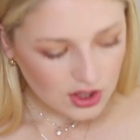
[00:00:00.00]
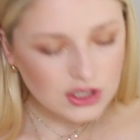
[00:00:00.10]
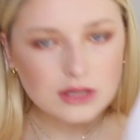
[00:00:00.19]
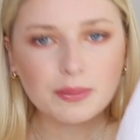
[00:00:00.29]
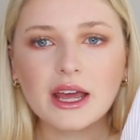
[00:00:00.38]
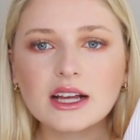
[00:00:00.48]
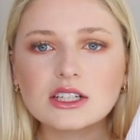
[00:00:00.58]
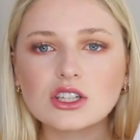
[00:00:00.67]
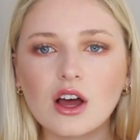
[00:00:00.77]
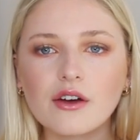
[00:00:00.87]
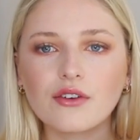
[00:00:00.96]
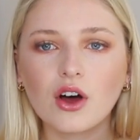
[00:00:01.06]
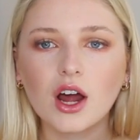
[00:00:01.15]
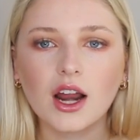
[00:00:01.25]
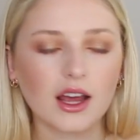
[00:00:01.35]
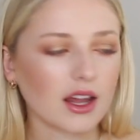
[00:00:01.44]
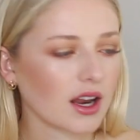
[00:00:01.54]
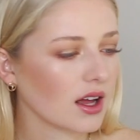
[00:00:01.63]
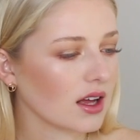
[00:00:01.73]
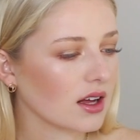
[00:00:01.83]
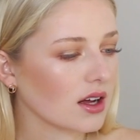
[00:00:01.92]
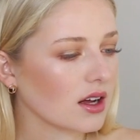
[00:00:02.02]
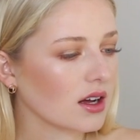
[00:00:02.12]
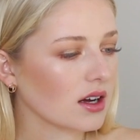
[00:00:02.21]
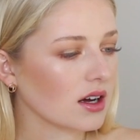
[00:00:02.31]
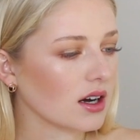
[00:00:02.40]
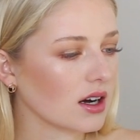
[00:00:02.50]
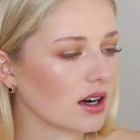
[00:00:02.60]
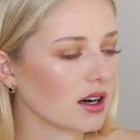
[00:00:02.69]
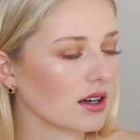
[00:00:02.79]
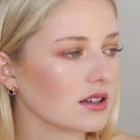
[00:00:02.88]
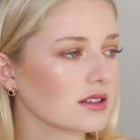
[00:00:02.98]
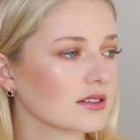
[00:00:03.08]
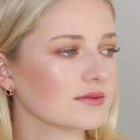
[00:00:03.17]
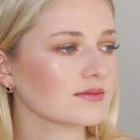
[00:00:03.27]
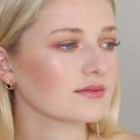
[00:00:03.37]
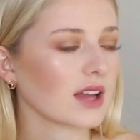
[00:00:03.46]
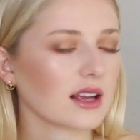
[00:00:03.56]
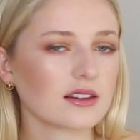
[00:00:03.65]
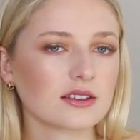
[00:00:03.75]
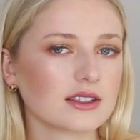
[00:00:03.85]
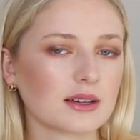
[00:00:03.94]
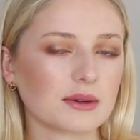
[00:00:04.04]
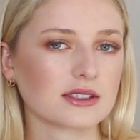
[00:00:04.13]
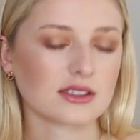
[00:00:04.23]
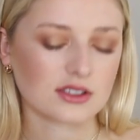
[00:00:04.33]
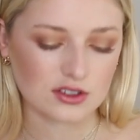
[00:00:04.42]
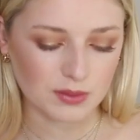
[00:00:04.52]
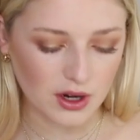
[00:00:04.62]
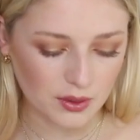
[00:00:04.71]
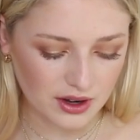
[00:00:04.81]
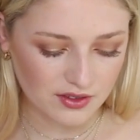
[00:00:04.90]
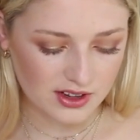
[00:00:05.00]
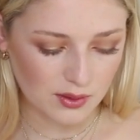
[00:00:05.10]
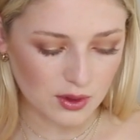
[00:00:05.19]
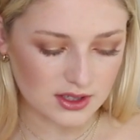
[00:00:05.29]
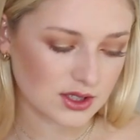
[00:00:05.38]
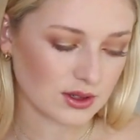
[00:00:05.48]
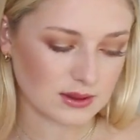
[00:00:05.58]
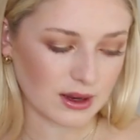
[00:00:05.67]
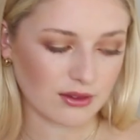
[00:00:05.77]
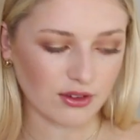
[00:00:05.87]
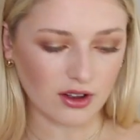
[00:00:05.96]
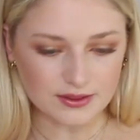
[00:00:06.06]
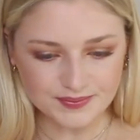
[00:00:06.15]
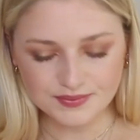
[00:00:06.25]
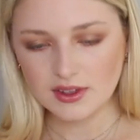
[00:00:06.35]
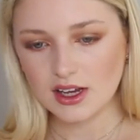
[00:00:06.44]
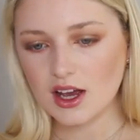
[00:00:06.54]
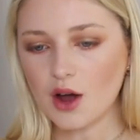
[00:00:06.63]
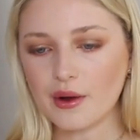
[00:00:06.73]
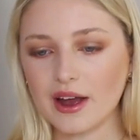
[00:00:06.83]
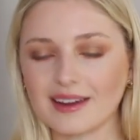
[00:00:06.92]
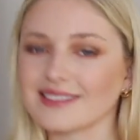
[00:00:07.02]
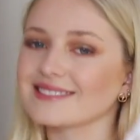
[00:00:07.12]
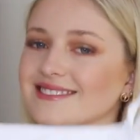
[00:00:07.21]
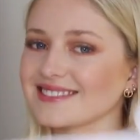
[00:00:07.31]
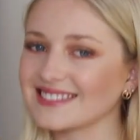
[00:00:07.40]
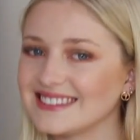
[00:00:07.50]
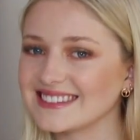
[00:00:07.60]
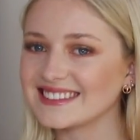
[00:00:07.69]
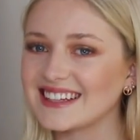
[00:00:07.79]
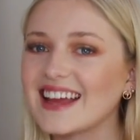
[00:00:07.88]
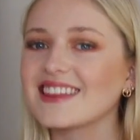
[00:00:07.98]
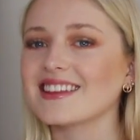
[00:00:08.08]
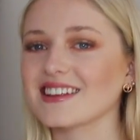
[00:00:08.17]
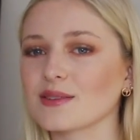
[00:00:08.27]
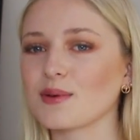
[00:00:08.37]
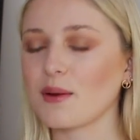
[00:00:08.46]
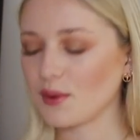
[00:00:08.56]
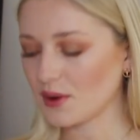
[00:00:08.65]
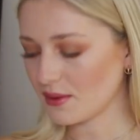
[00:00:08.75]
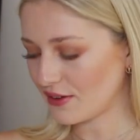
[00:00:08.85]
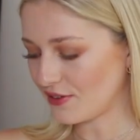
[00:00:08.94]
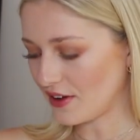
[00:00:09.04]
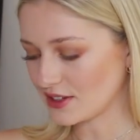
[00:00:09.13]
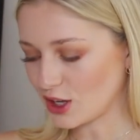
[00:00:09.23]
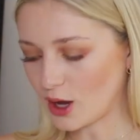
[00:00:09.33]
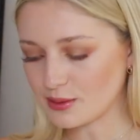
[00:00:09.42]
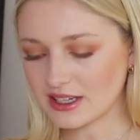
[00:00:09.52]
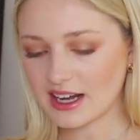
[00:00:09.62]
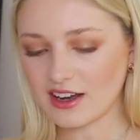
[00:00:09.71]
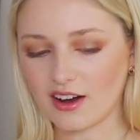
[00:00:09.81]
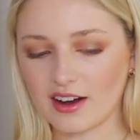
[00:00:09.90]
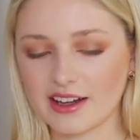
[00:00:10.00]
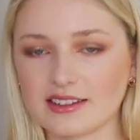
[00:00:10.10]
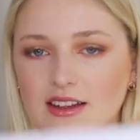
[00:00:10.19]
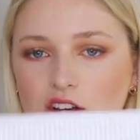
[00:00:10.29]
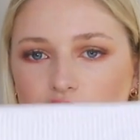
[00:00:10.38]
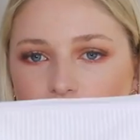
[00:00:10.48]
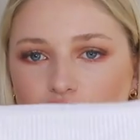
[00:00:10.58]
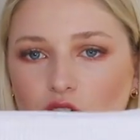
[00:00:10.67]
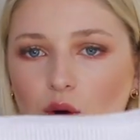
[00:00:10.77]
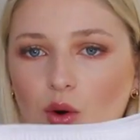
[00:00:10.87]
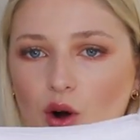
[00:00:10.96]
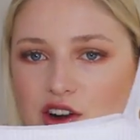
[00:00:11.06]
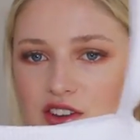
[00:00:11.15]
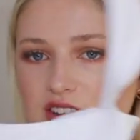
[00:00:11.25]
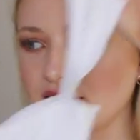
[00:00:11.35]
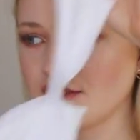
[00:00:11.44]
There's pink stuff on it. Ugh. I literally let my sisters borrow whatever they want, so it's my fault. Okay, this is probably one of my favorite tops that I got. It's so gorgeous.